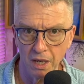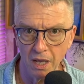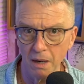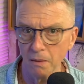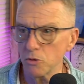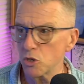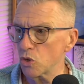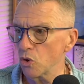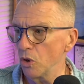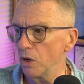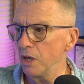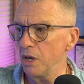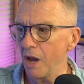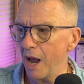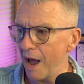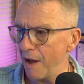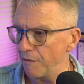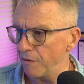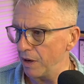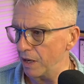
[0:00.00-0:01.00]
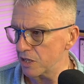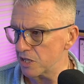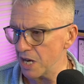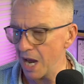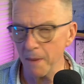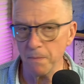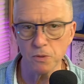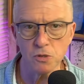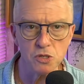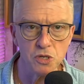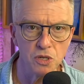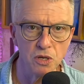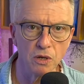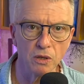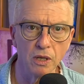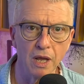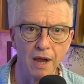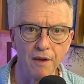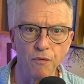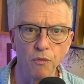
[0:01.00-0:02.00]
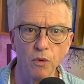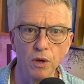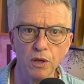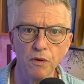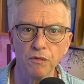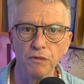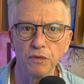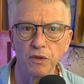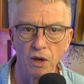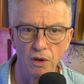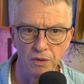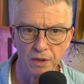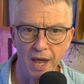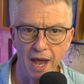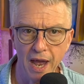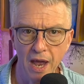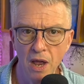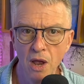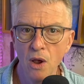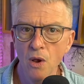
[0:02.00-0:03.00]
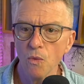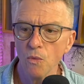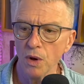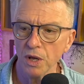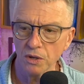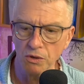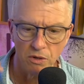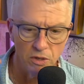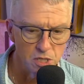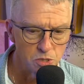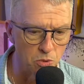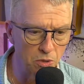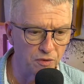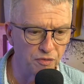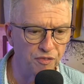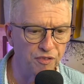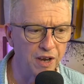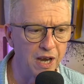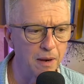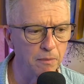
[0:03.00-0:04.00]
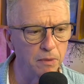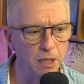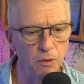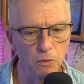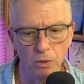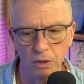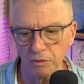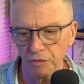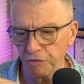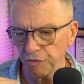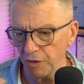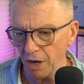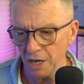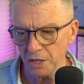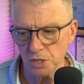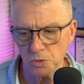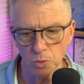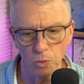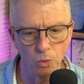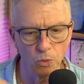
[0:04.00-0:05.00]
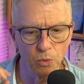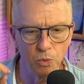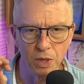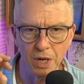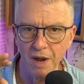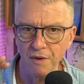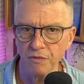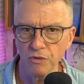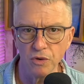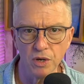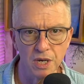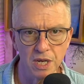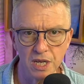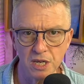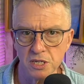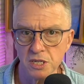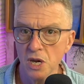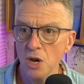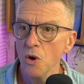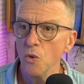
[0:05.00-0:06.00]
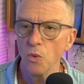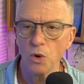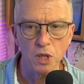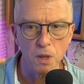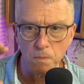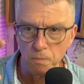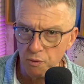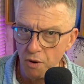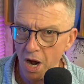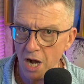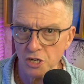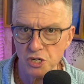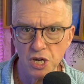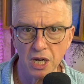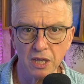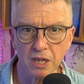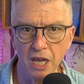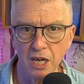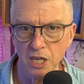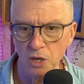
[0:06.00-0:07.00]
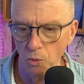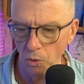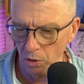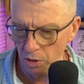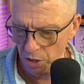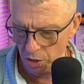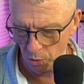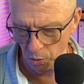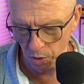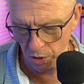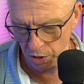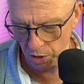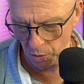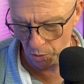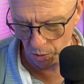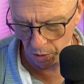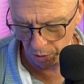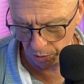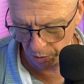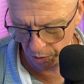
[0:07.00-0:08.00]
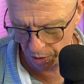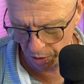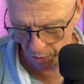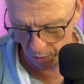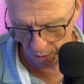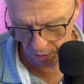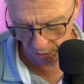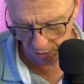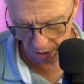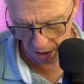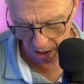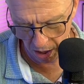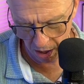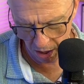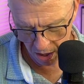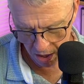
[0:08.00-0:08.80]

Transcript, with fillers: And I'm sure you have examples in your life where you've done that, whether it's with family, with friends, whatever it is, with a project that you were, you were, you were, you were uh,